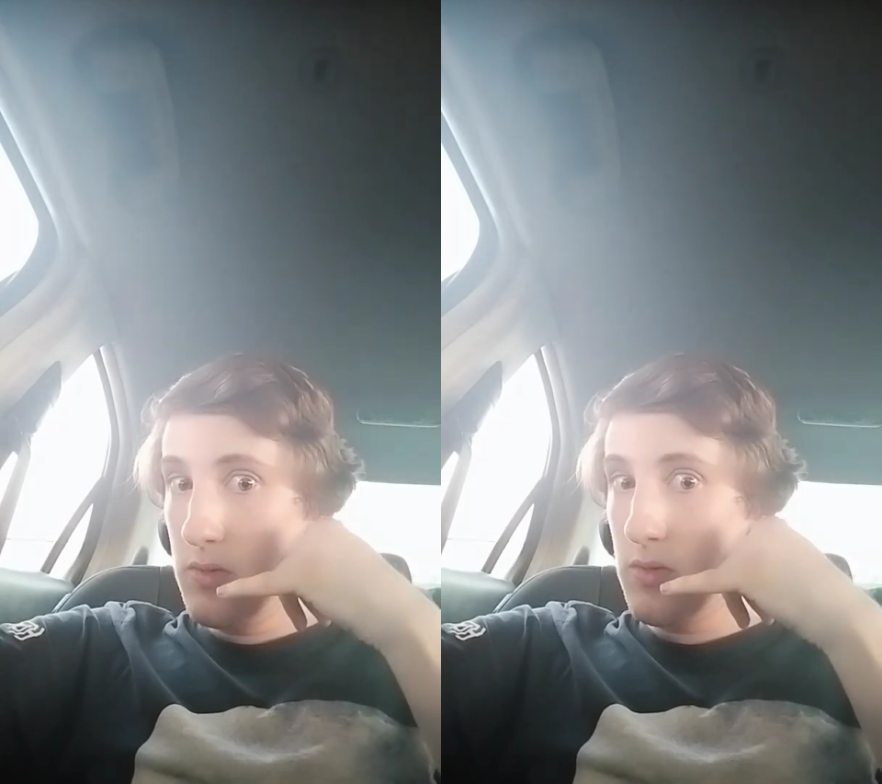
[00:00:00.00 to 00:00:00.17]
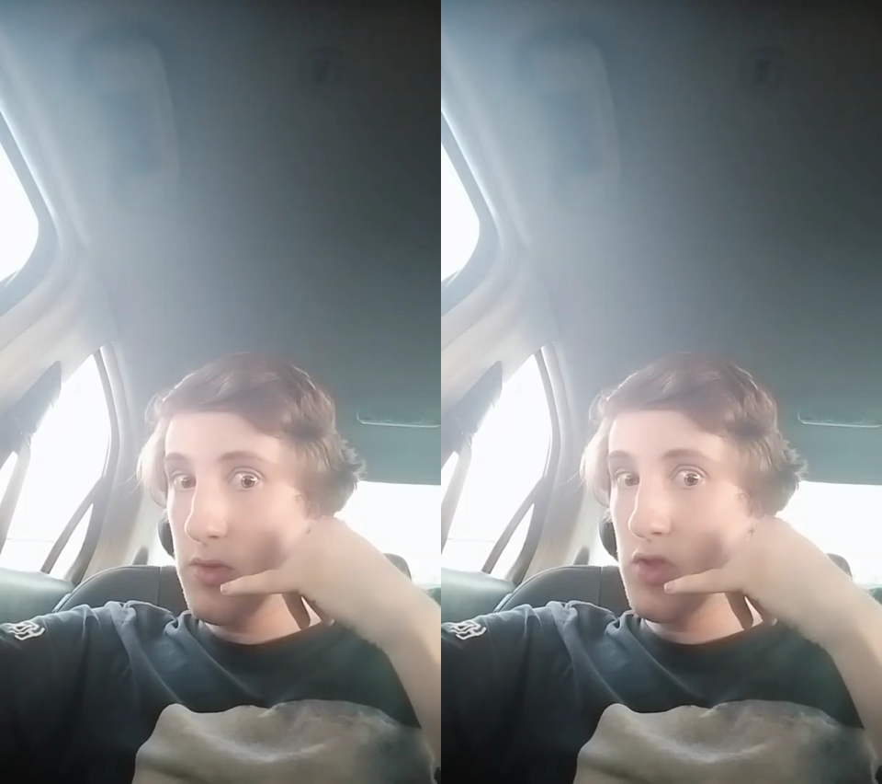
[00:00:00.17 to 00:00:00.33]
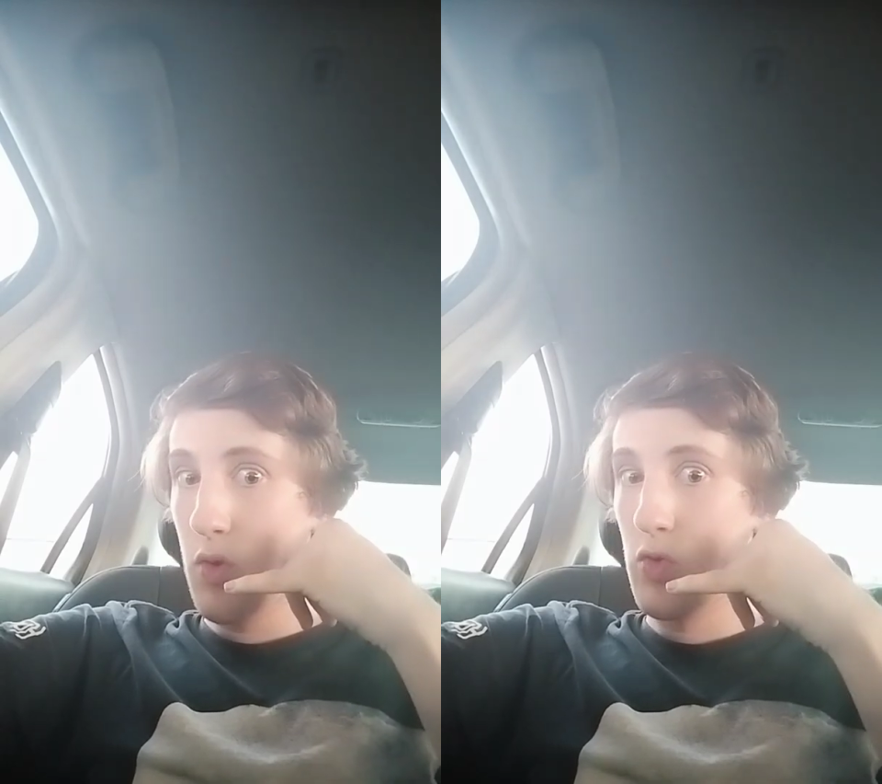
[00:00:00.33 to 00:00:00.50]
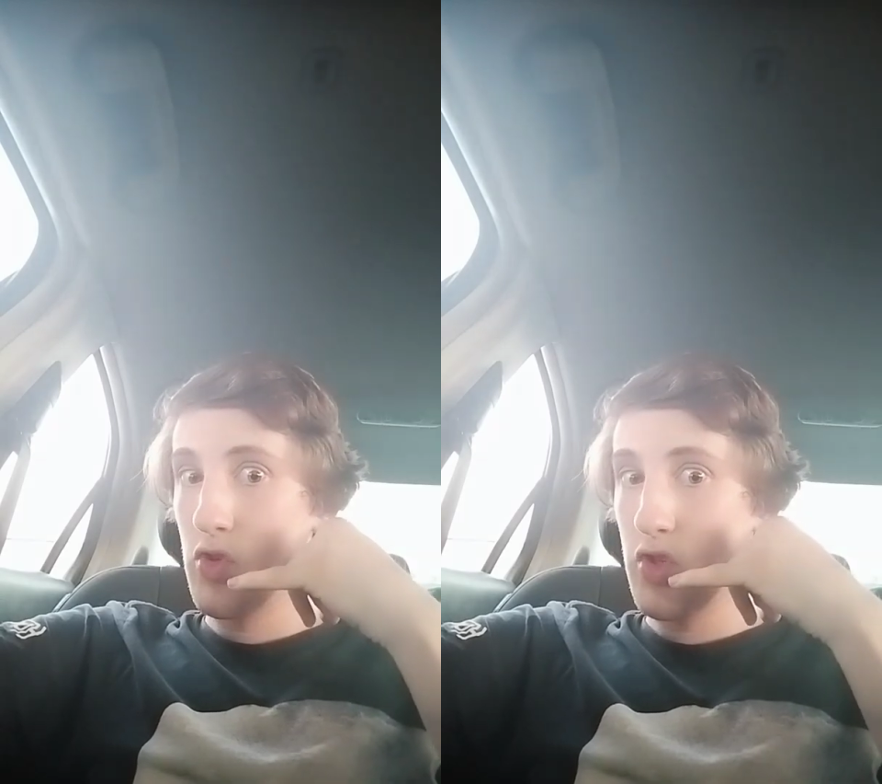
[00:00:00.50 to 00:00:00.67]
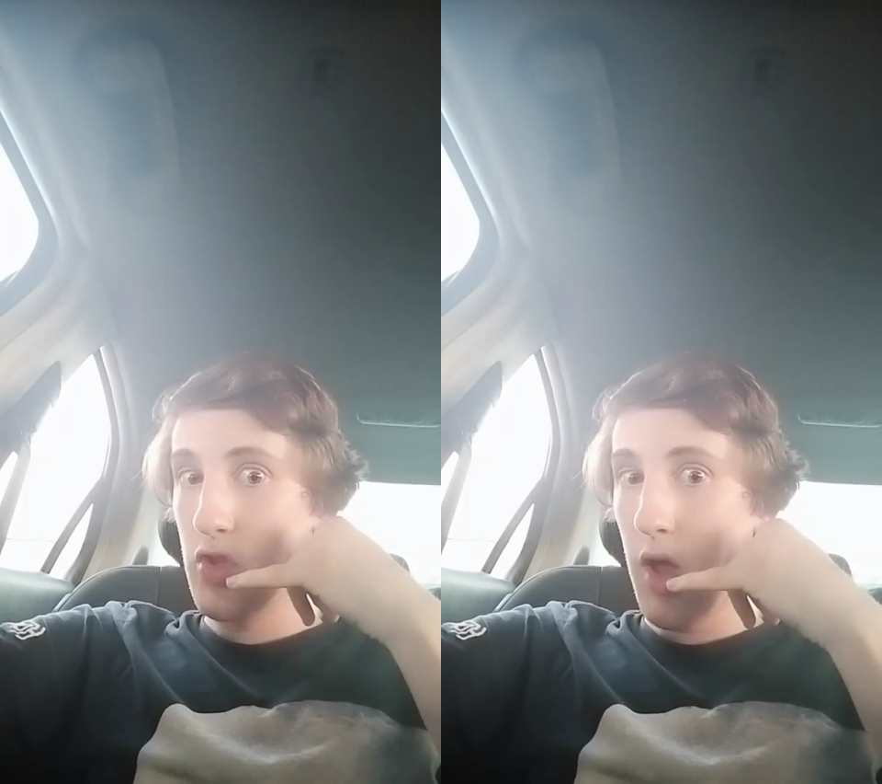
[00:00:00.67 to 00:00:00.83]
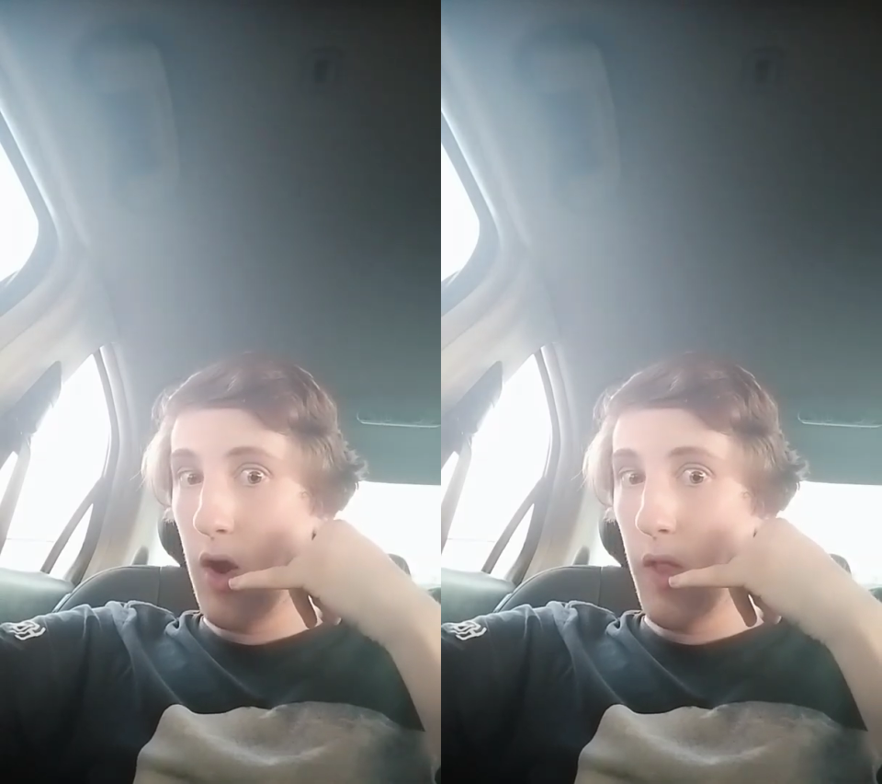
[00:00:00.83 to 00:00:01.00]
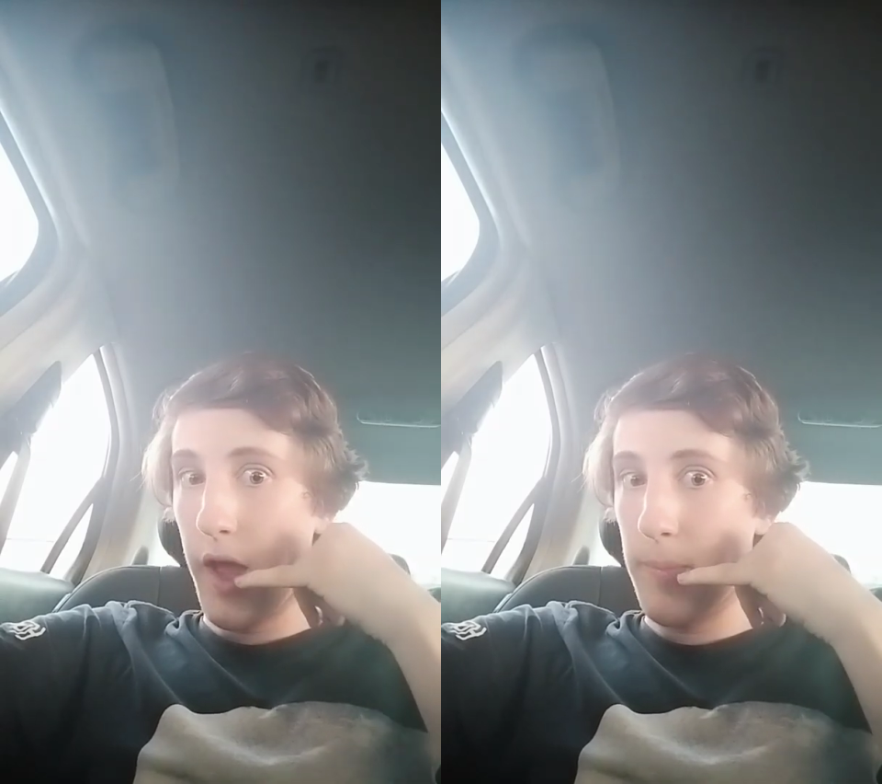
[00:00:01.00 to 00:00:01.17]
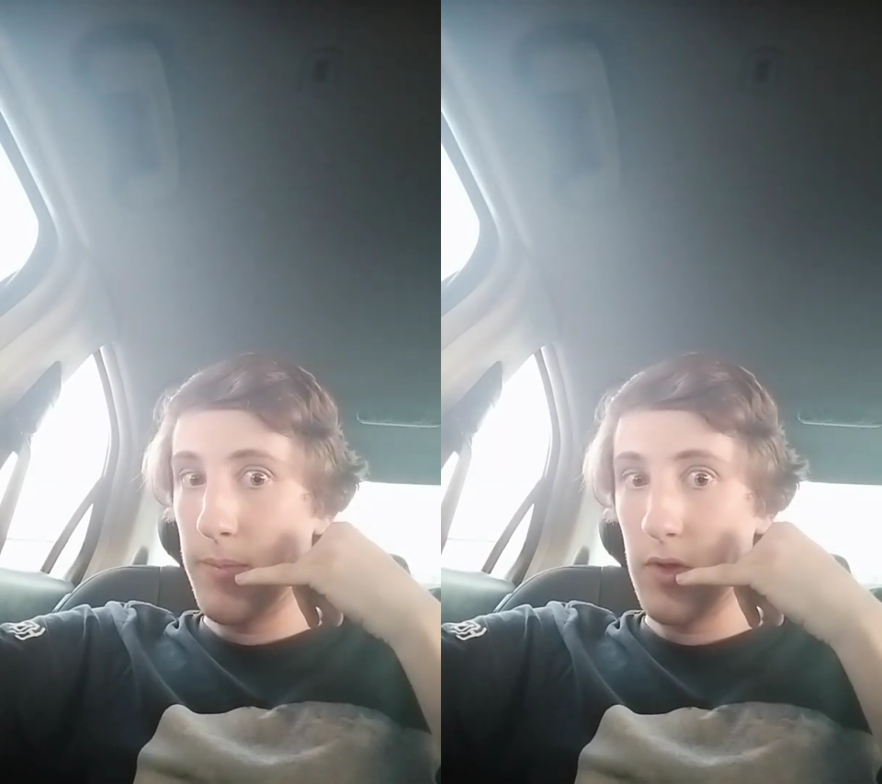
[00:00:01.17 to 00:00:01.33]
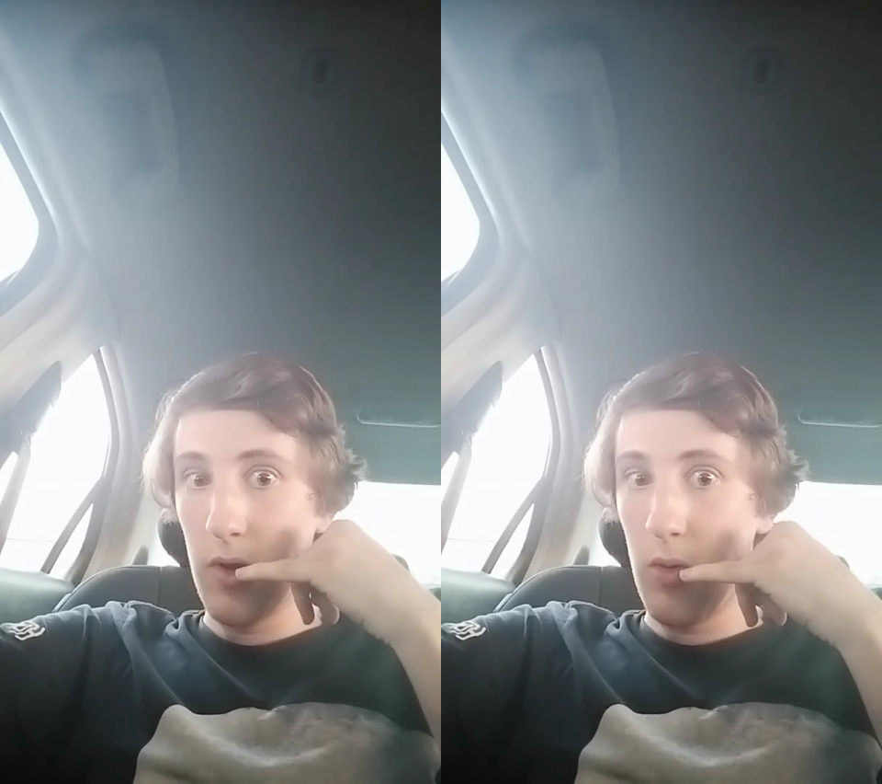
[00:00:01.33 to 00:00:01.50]
soldiers are there, like,
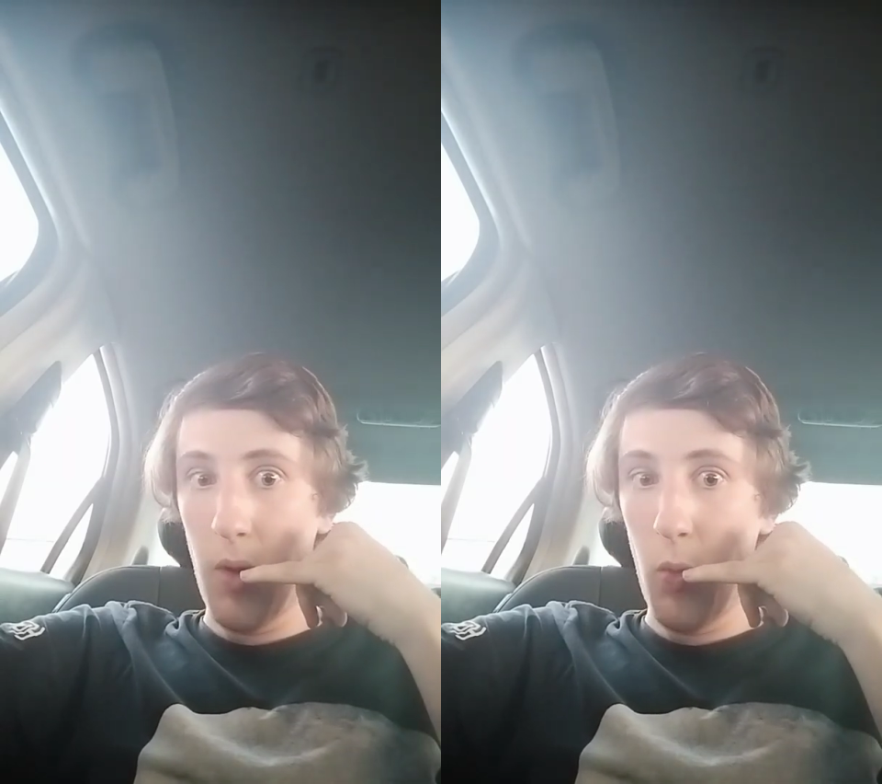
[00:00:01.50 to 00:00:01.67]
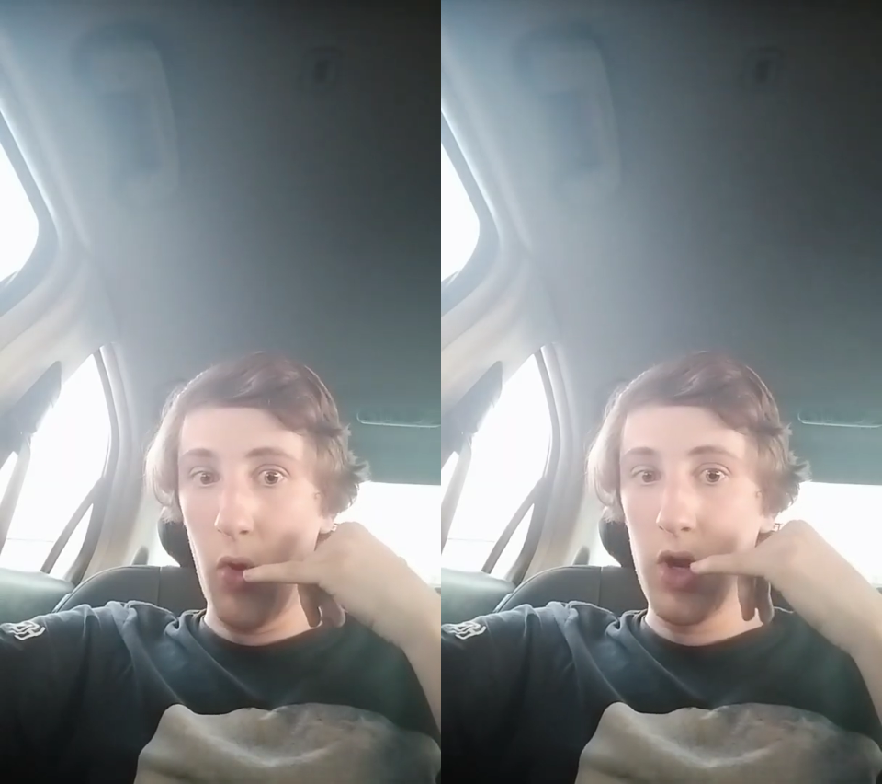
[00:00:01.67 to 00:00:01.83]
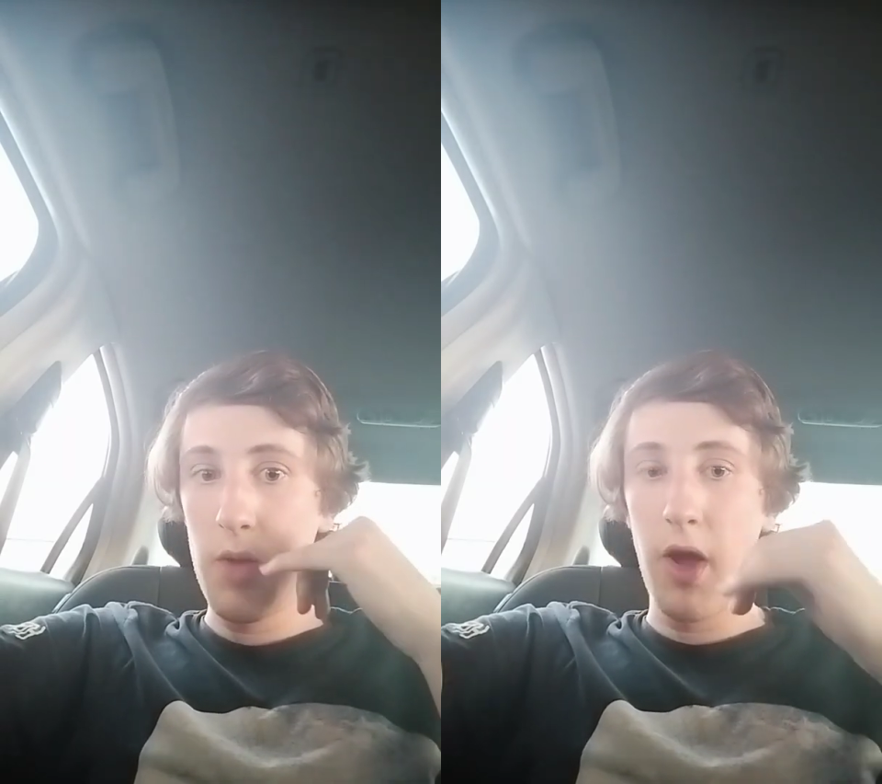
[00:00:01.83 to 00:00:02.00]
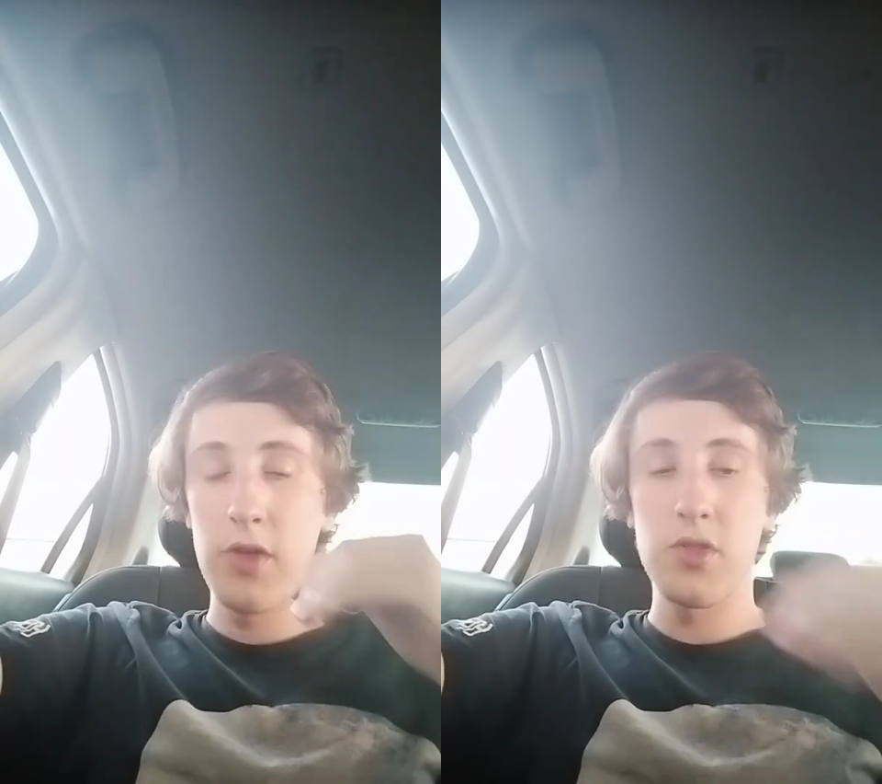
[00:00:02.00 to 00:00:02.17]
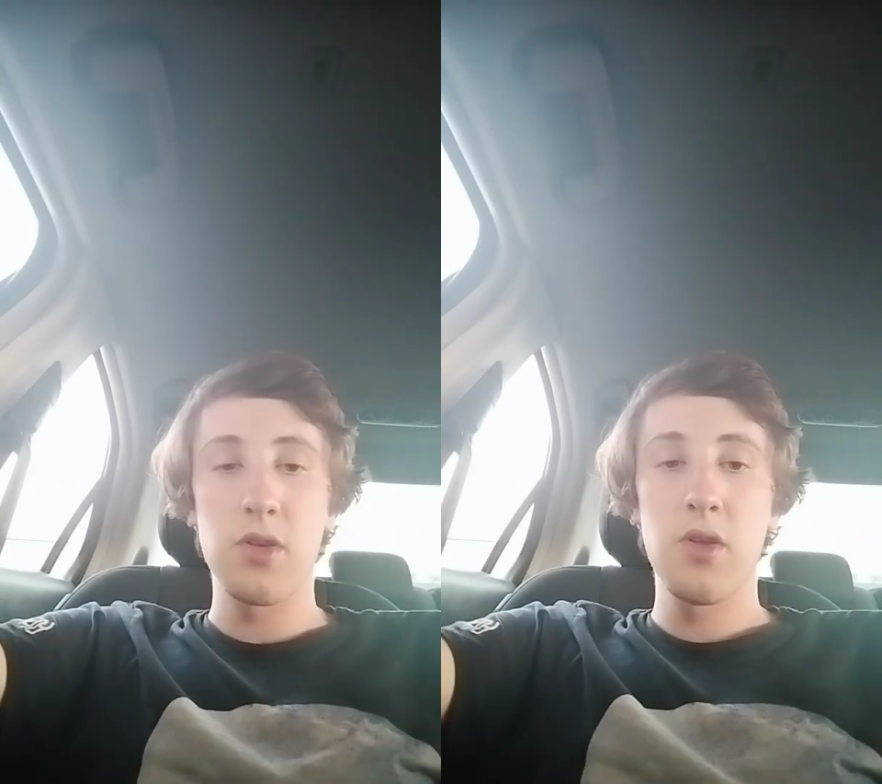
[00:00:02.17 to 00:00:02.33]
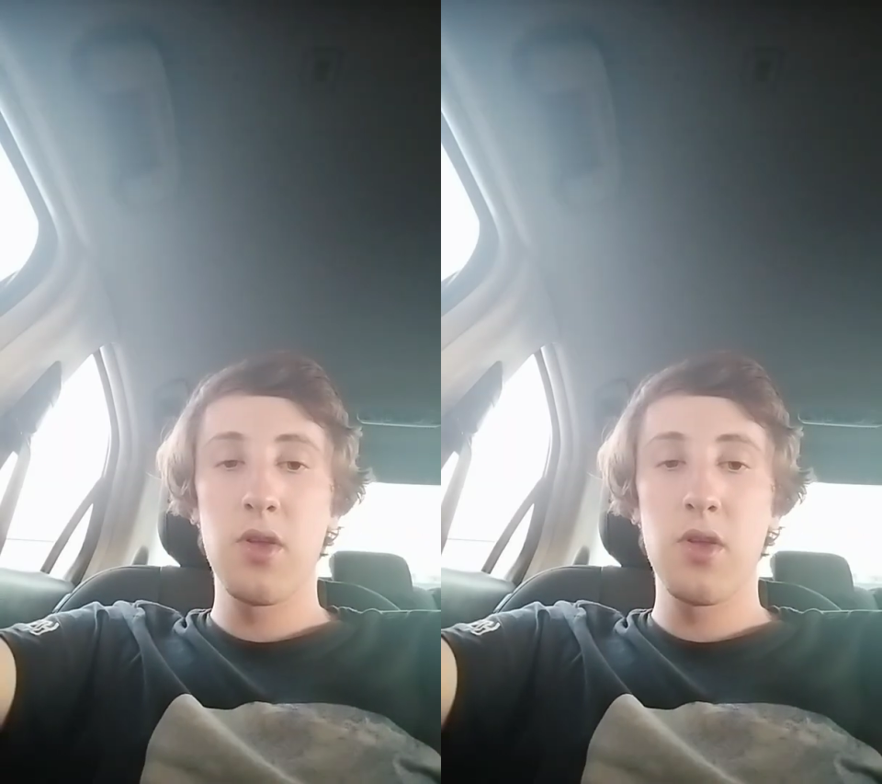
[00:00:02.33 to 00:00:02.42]
I'm worried about you.